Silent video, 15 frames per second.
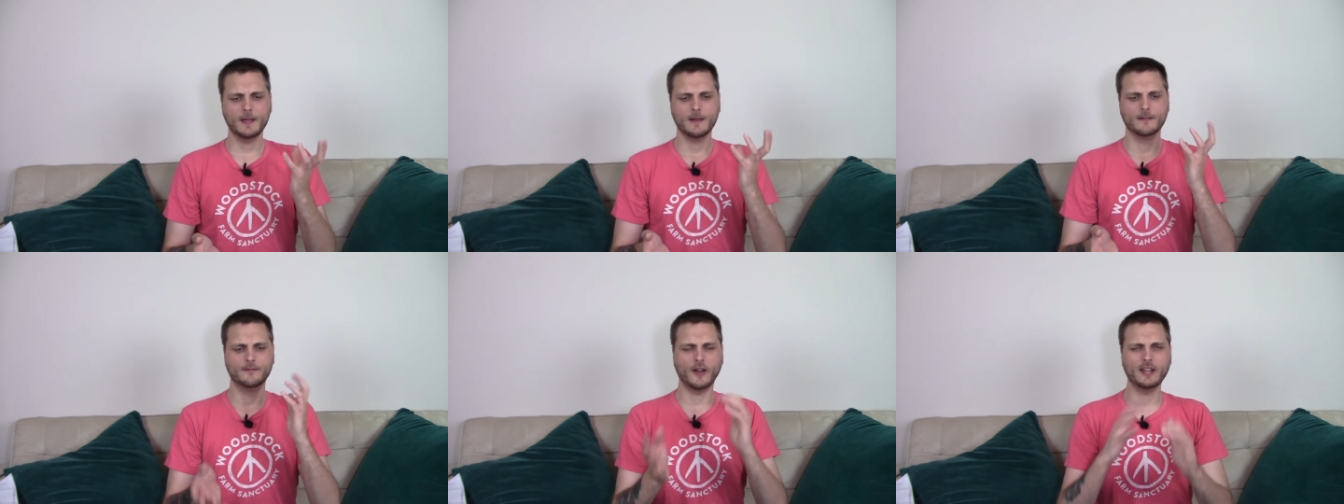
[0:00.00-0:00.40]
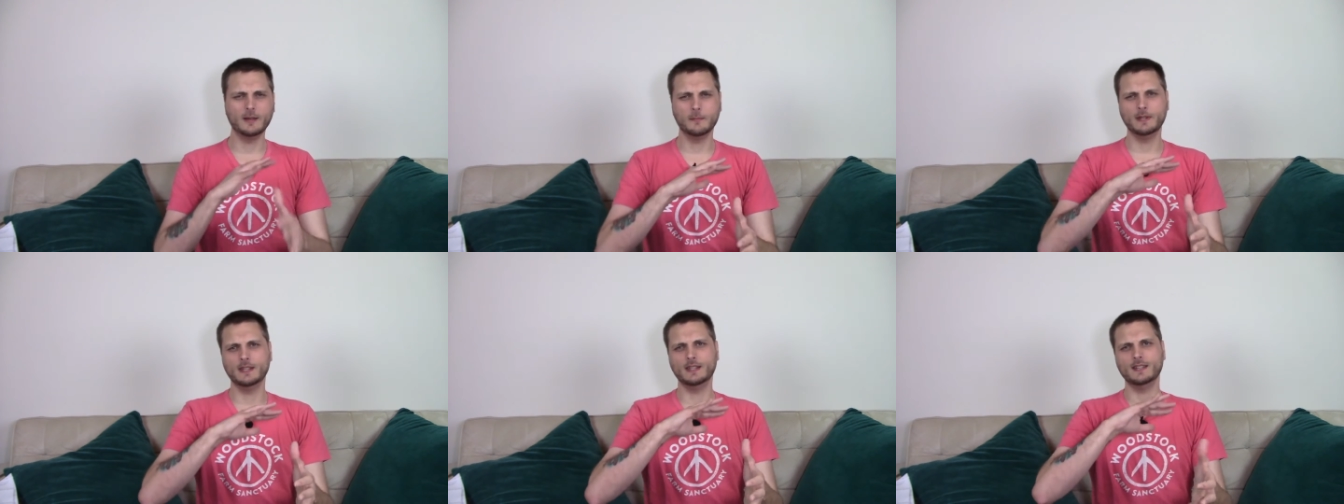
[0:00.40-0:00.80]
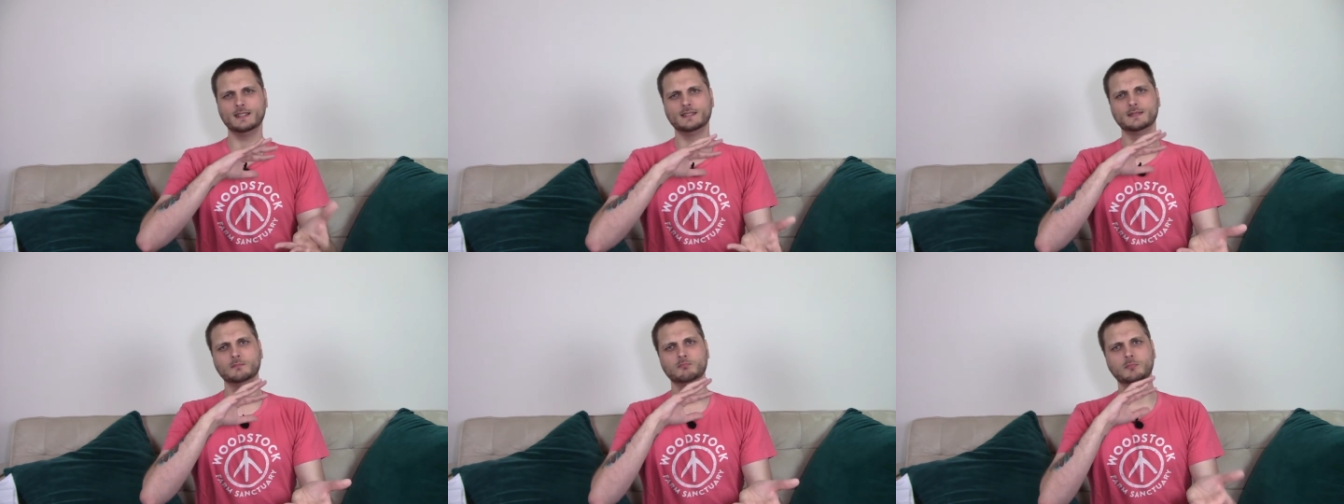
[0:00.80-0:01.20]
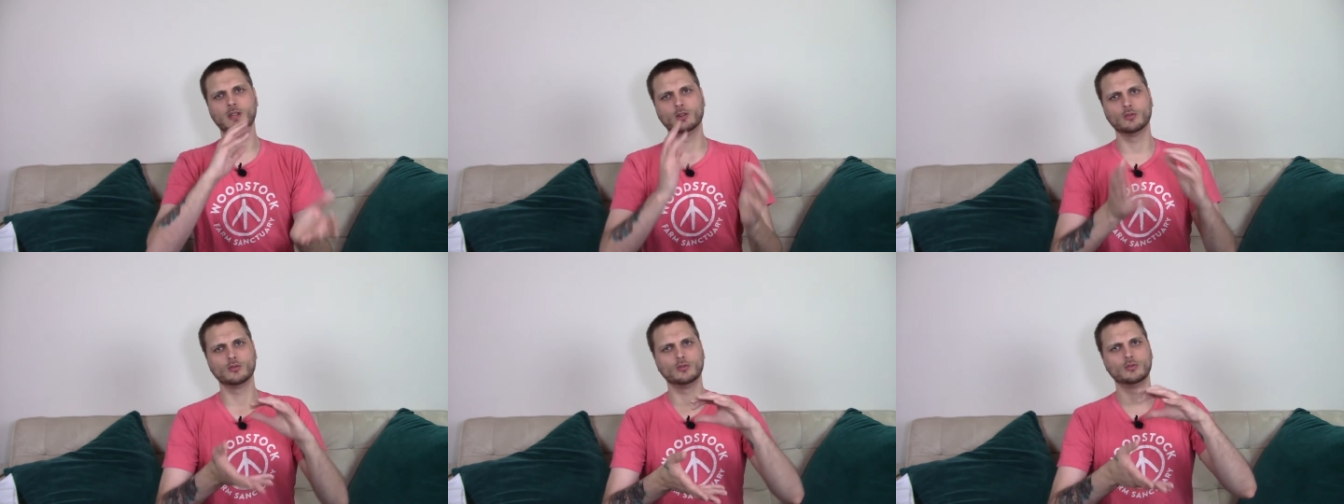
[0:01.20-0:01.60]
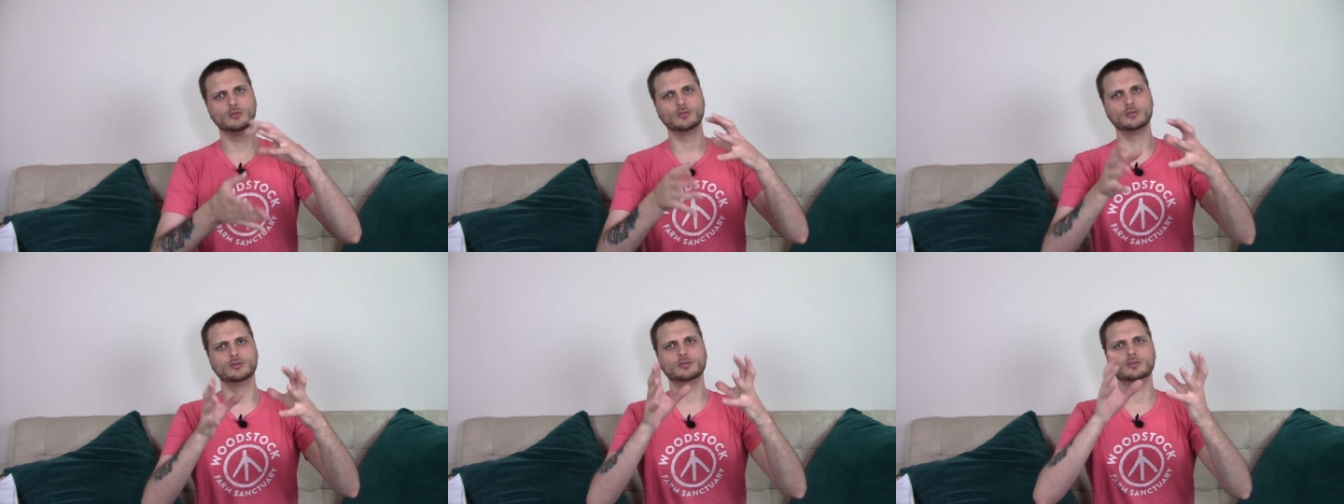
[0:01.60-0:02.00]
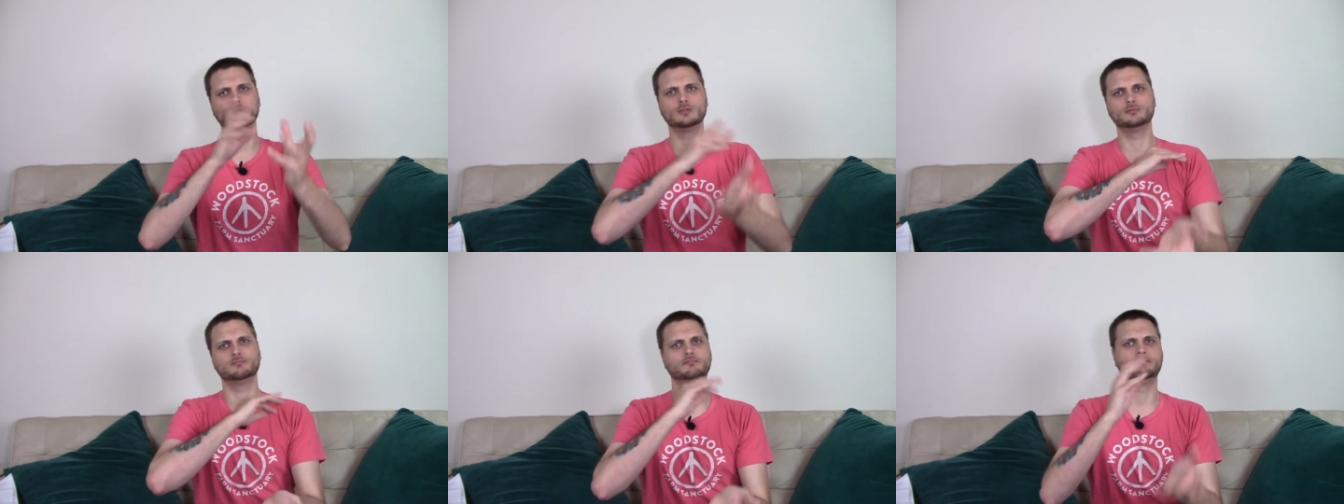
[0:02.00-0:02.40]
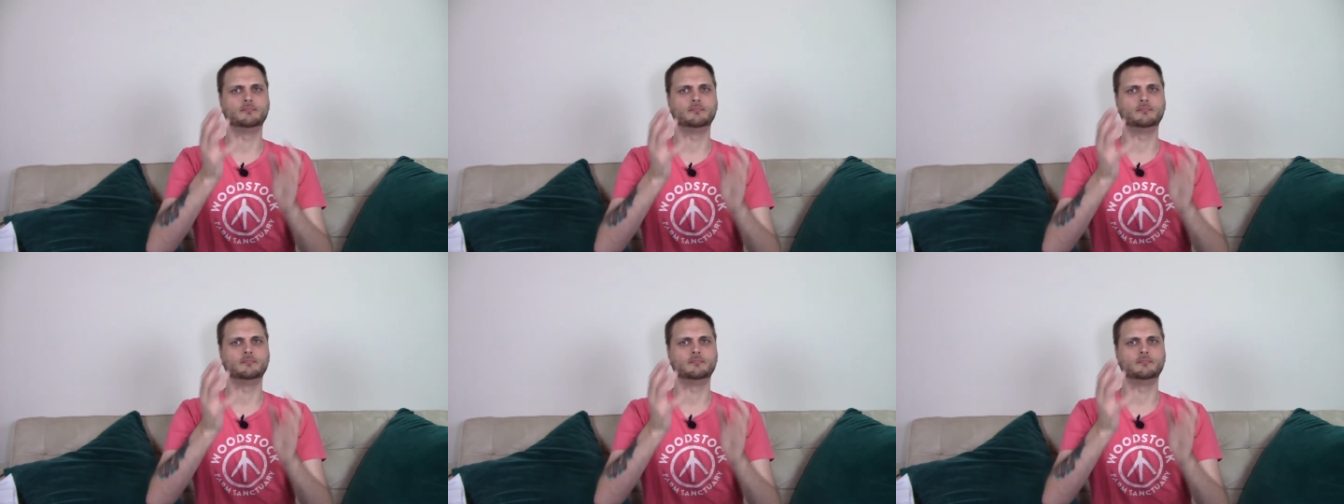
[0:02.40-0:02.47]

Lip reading: vitamin, mineral,